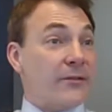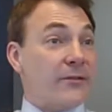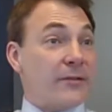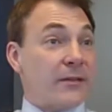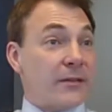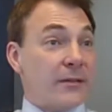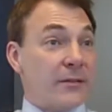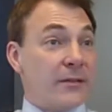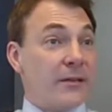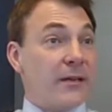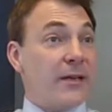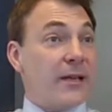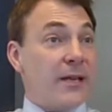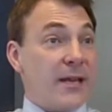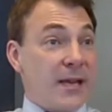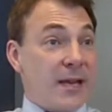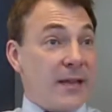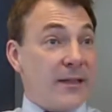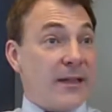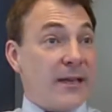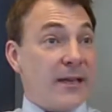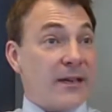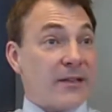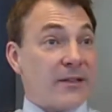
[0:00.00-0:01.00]
and,
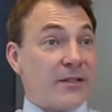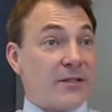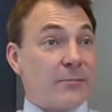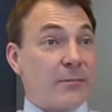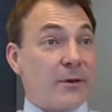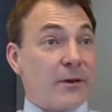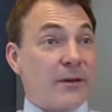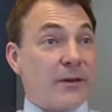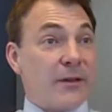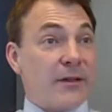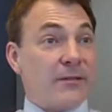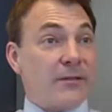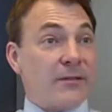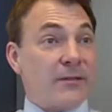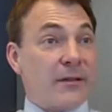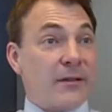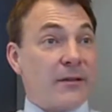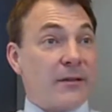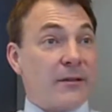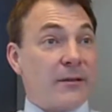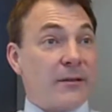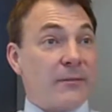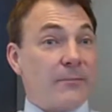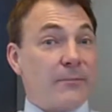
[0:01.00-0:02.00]
and that experience. There.
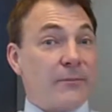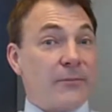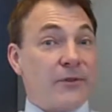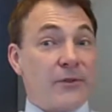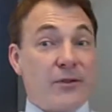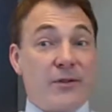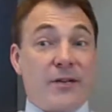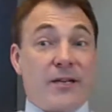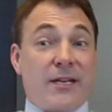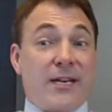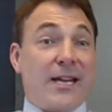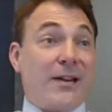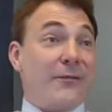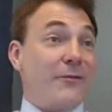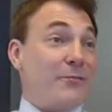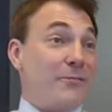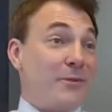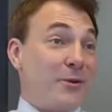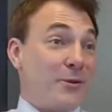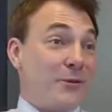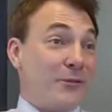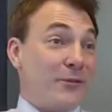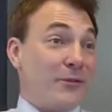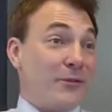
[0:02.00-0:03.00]
So you can have a beautiful